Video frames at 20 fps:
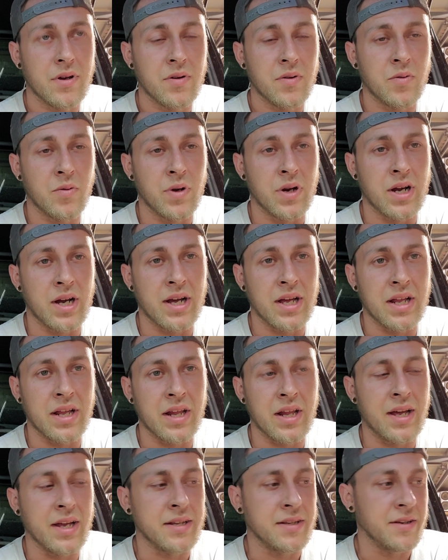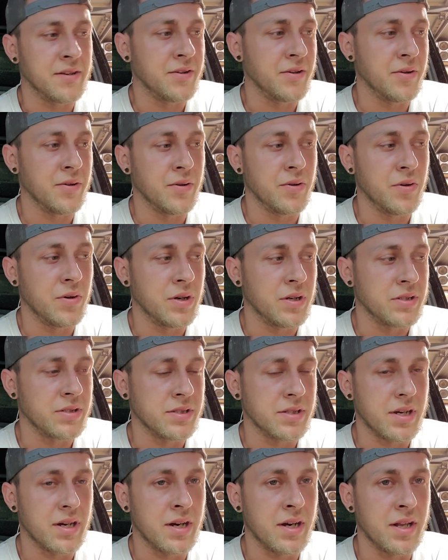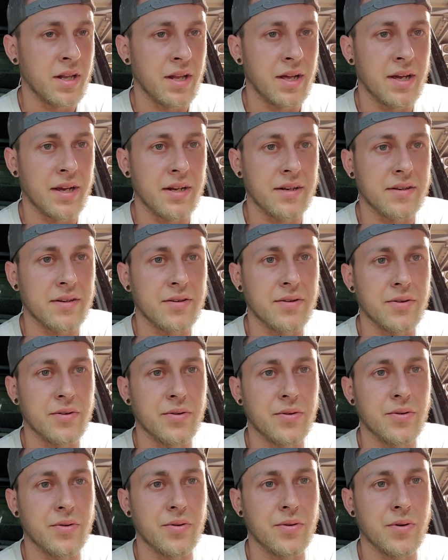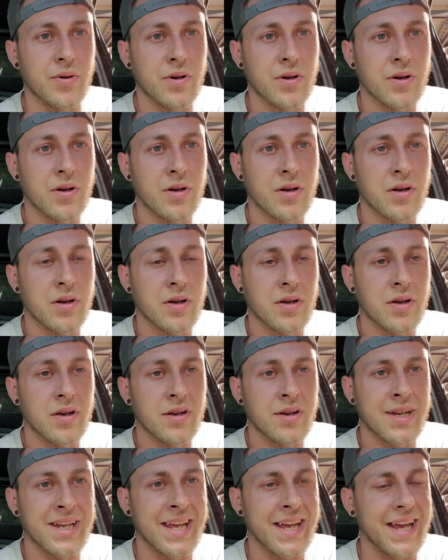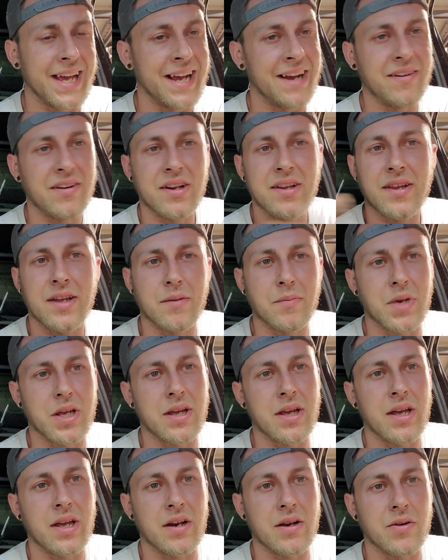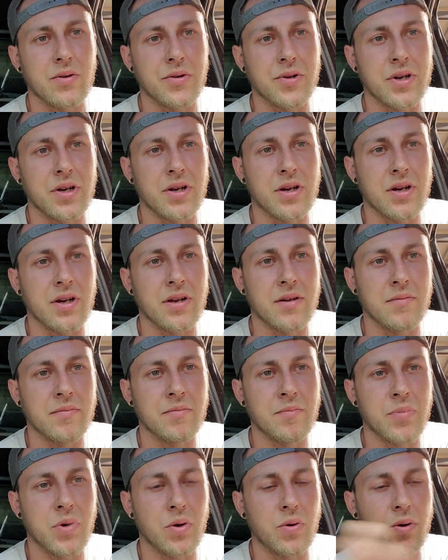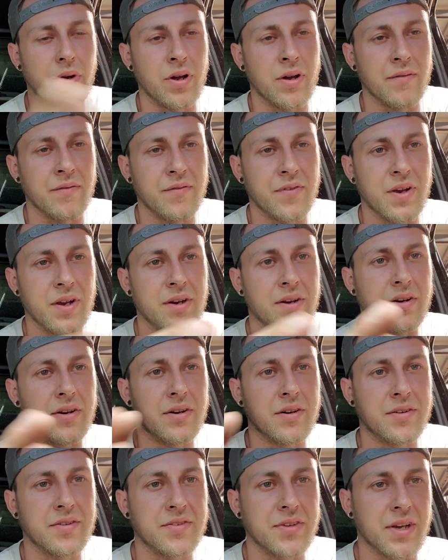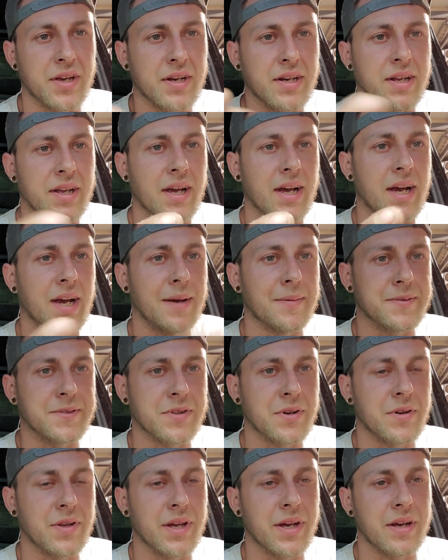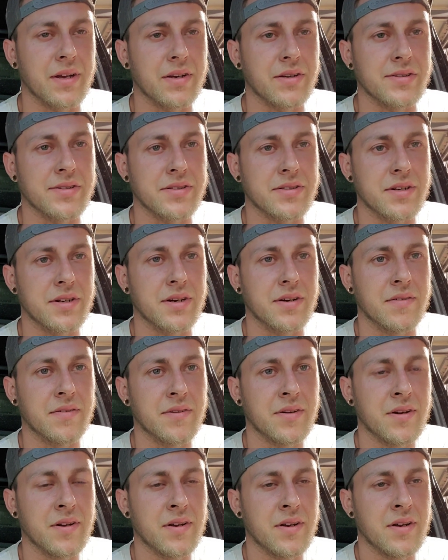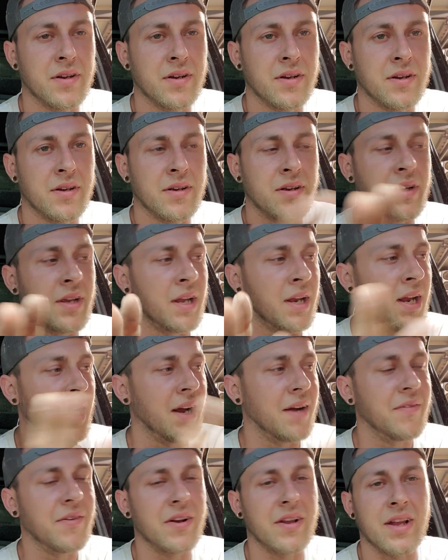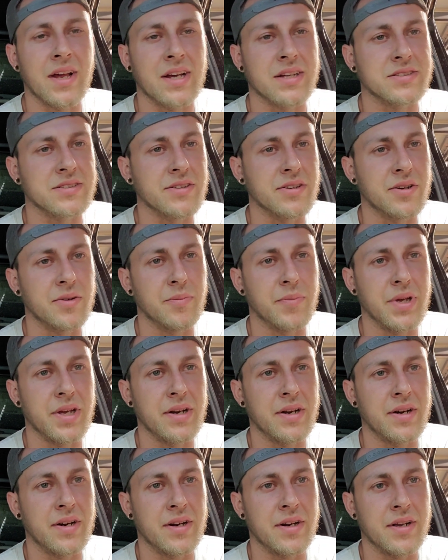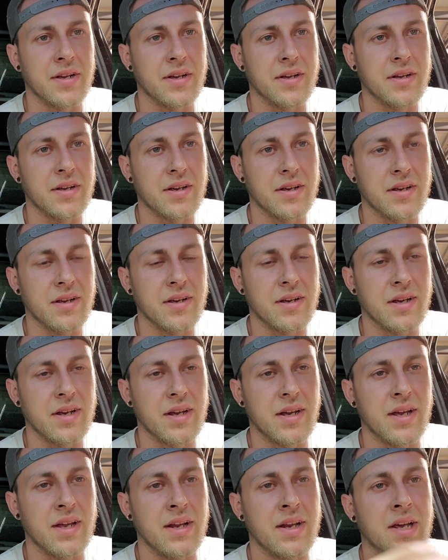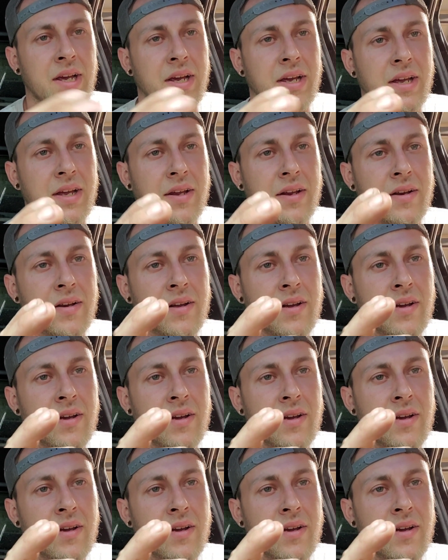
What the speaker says: what I like to do is I like to get everything mechanical done, bolting on fenders, setting gaps, all that good stuff, get every last little bit on it, and then